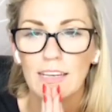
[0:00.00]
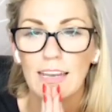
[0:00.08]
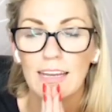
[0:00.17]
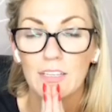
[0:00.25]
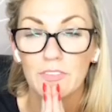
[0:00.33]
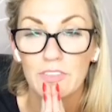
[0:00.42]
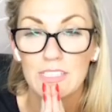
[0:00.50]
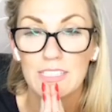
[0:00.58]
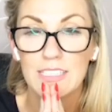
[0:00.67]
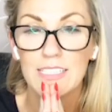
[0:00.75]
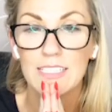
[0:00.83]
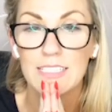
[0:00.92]
Lack of
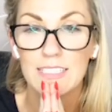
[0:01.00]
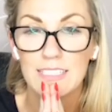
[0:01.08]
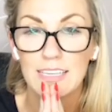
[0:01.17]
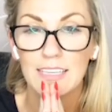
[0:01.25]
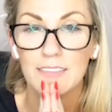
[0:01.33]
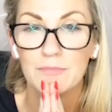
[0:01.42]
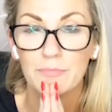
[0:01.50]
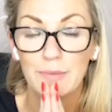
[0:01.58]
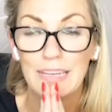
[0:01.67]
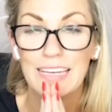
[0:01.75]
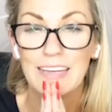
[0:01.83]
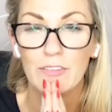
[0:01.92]
consistency,
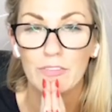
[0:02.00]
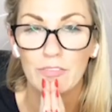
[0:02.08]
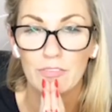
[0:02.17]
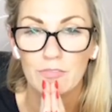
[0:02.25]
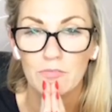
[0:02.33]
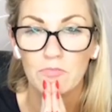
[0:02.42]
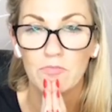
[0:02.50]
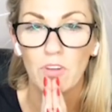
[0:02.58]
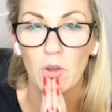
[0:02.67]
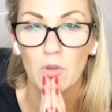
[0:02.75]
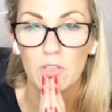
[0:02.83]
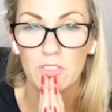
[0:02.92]
belief,
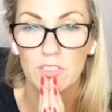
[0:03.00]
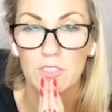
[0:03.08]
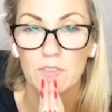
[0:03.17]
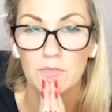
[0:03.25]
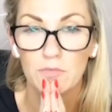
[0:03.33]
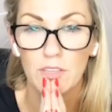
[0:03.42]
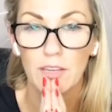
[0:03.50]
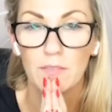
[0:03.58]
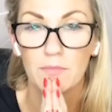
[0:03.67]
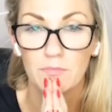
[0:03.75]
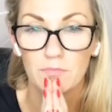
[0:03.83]
focus. Yeah.